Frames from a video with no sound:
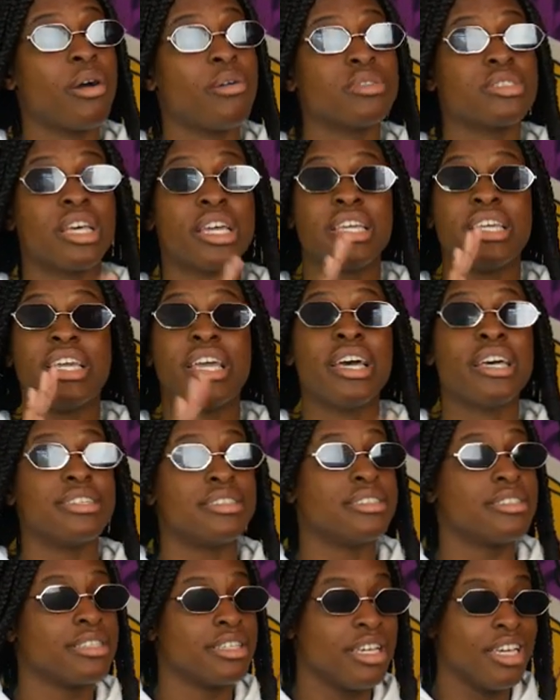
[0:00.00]
I was like,
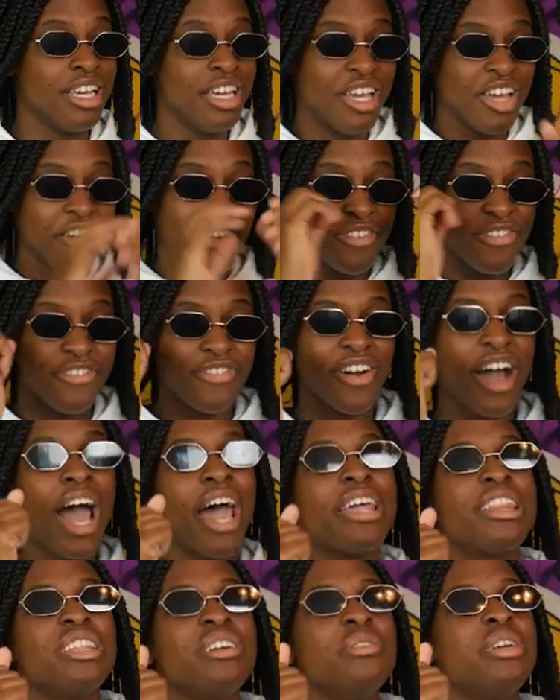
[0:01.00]
yes,
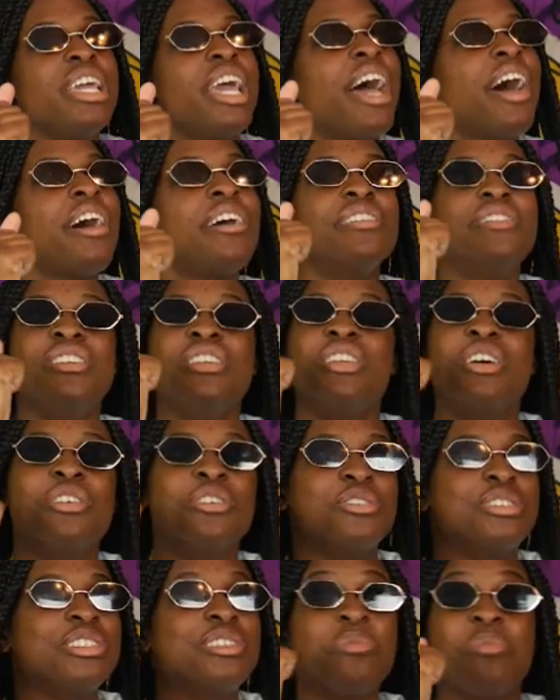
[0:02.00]
finally we have, you
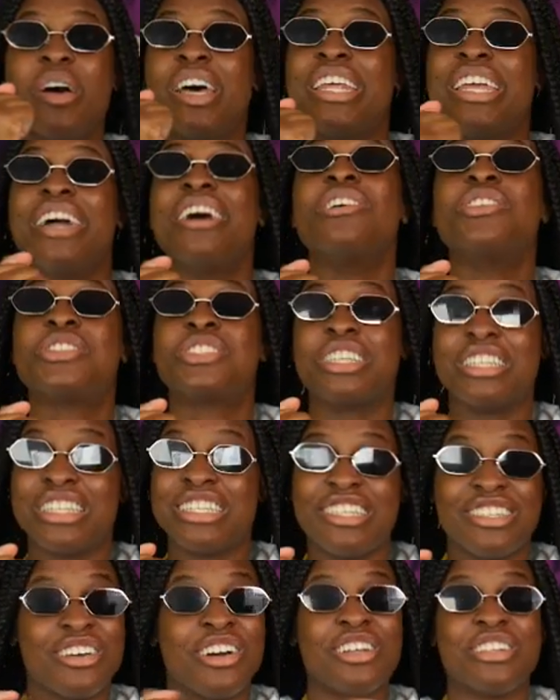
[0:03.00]
know, somebody else to
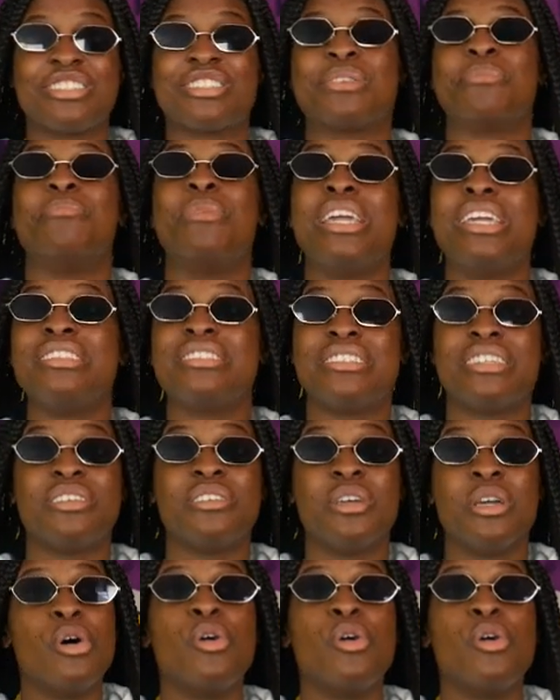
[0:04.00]
lean on. It's amazing.